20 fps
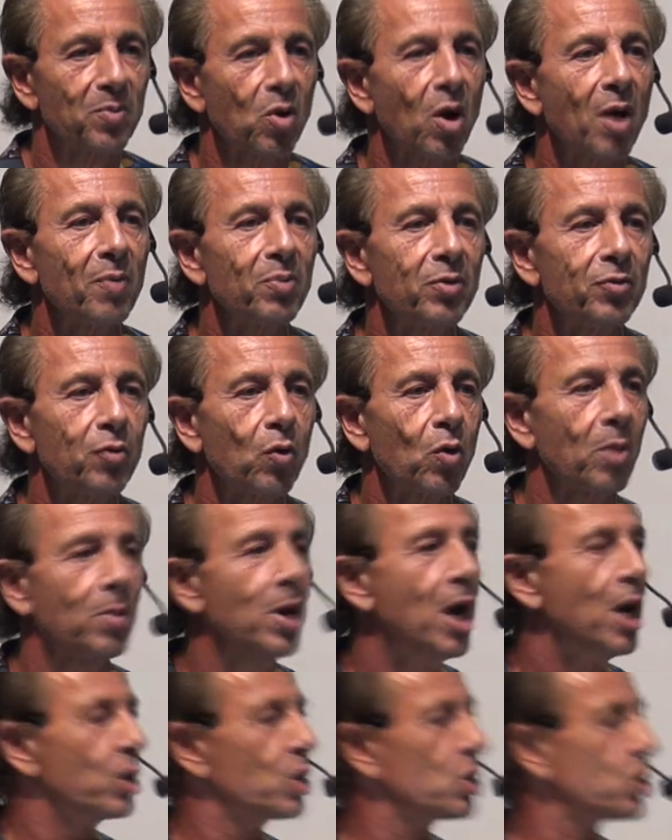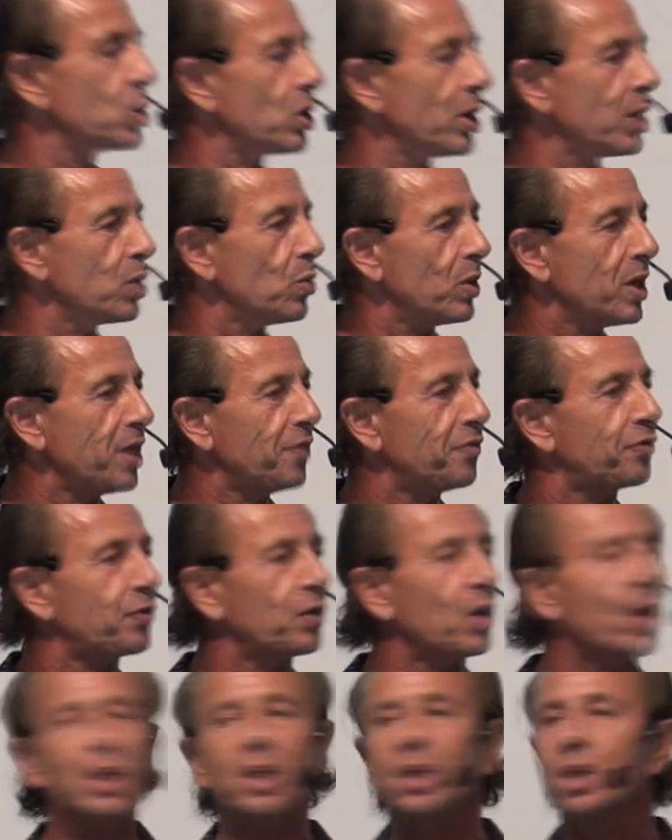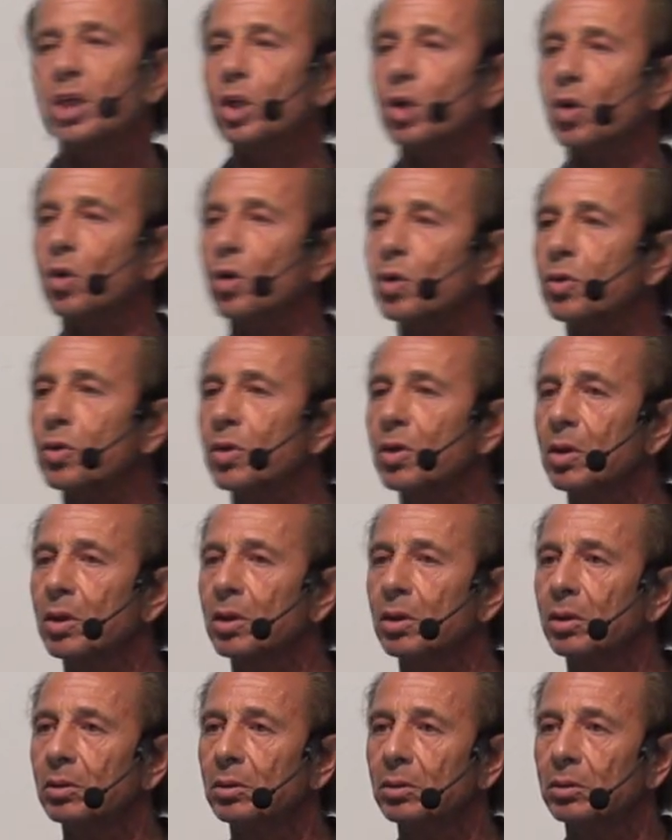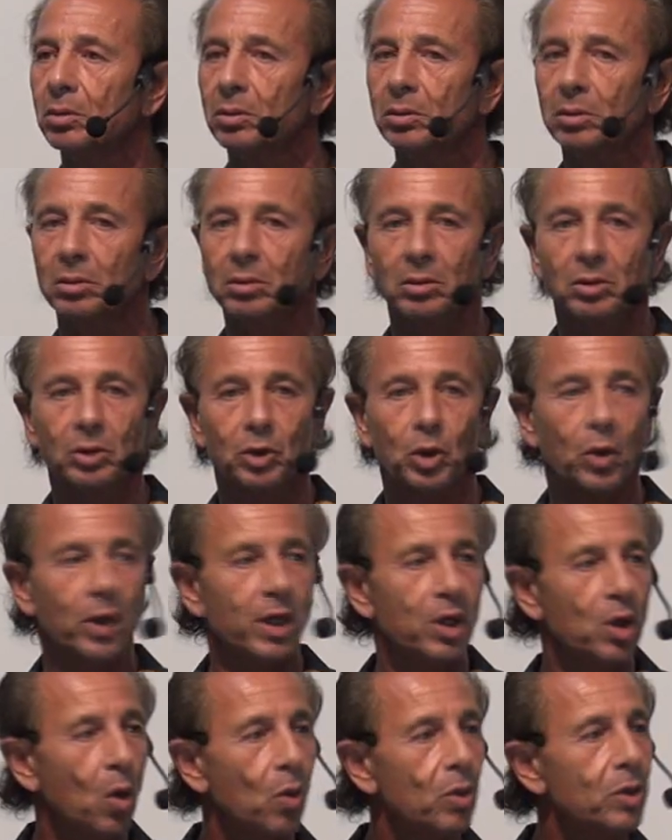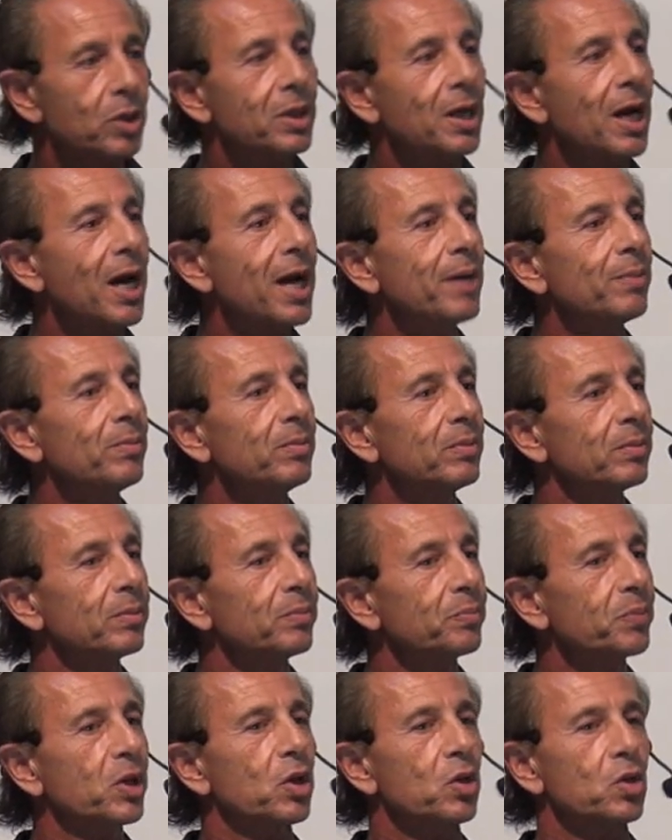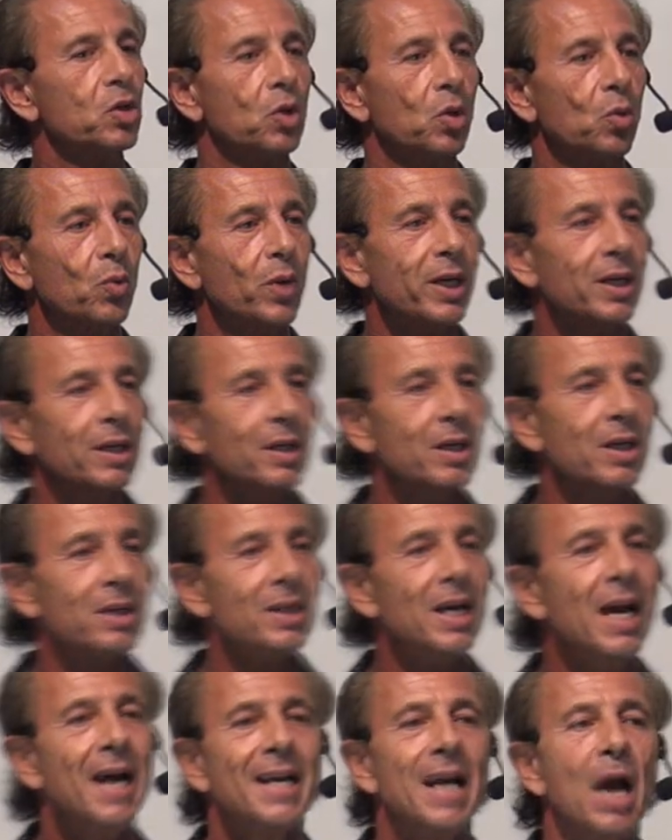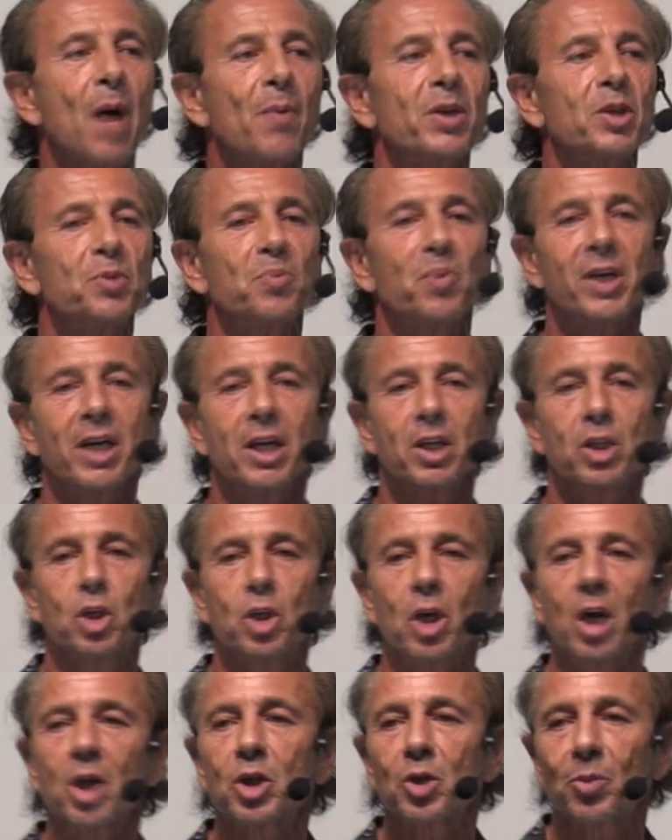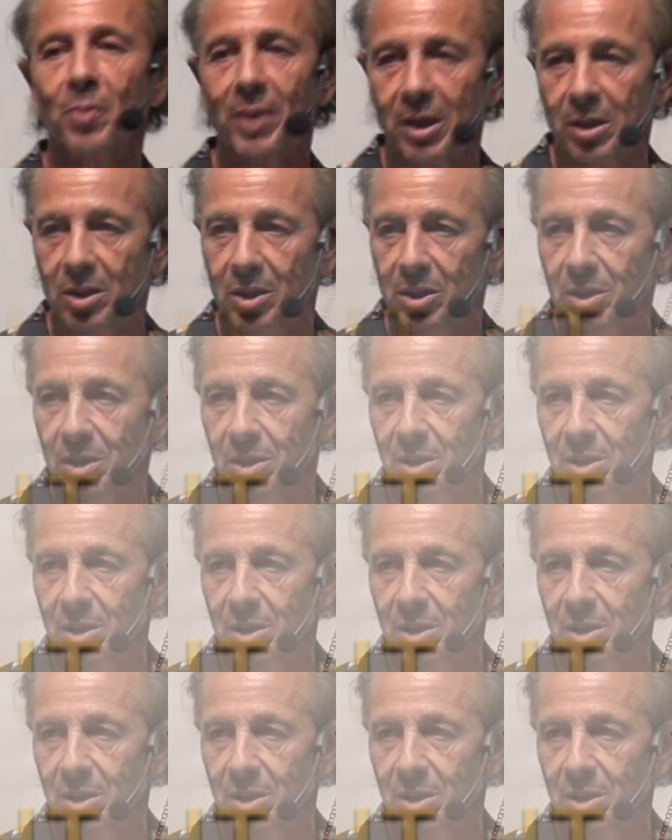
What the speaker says: brought before him. Just like when he flooded the earth during Noah's time because of the wickedness, now he's bringing judgment.